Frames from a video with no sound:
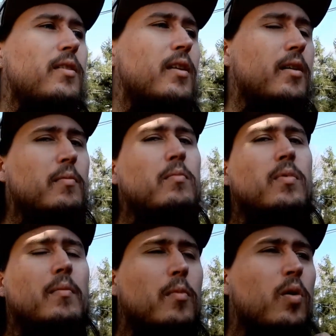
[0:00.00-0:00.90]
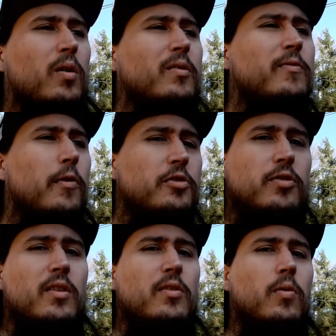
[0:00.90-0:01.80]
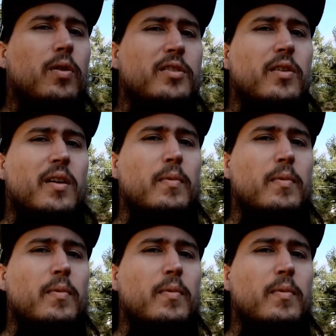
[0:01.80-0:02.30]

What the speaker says: the more full strength coolant so I